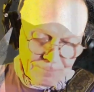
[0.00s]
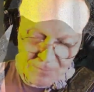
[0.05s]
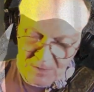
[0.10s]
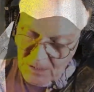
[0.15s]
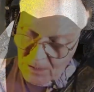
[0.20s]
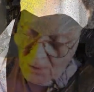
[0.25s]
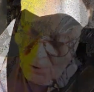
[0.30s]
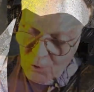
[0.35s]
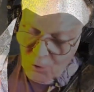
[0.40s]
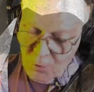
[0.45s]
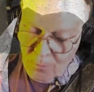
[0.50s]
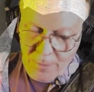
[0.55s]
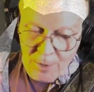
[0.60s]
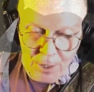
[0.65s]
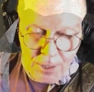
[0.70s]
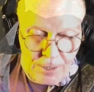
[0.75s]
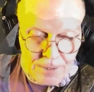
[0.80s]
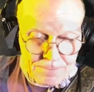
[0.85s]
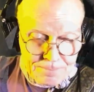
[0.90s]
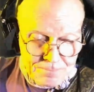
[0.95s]
it's a new
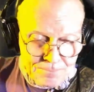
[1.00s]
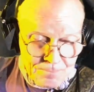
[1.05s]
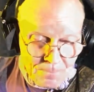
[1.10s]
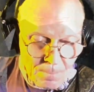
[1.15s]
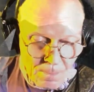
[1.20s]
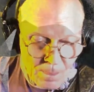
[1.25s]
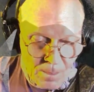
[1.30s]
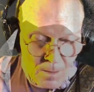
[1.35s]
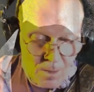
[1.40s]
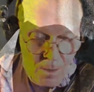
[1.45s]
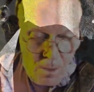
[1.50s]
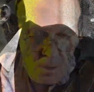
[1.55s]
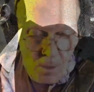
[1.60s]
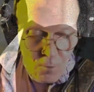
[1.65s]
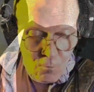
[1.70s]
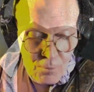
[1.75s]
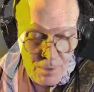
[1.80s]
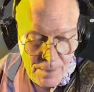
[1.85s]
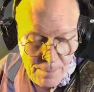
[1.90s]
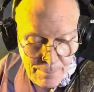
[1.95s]
book,
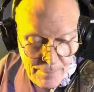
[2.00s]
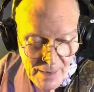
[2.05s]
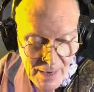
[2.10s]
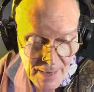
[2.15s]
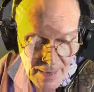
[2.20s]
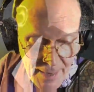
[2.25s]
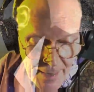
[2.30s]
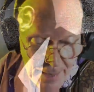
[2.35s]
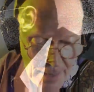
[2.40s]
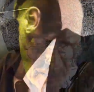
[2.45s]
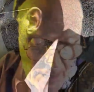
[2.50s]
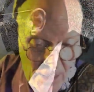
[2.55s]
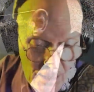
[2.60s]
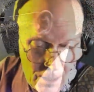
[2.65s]
written by